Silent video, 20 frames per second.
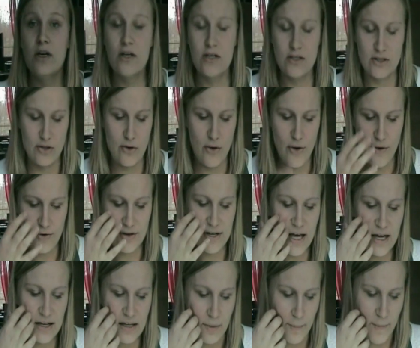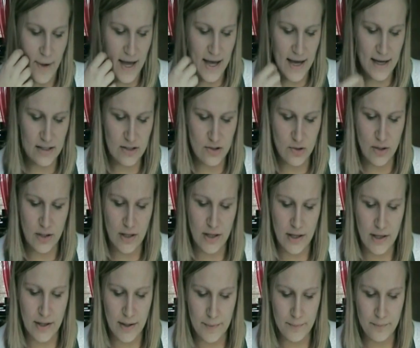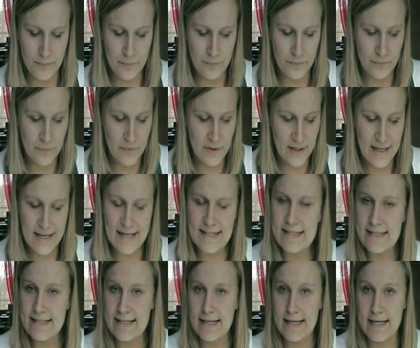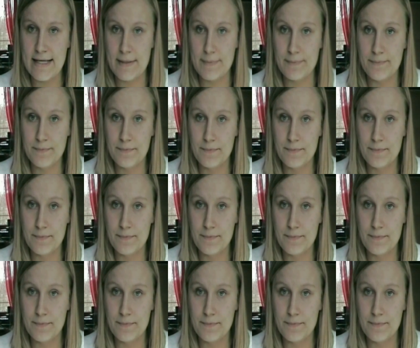So your cutting mat is sticky.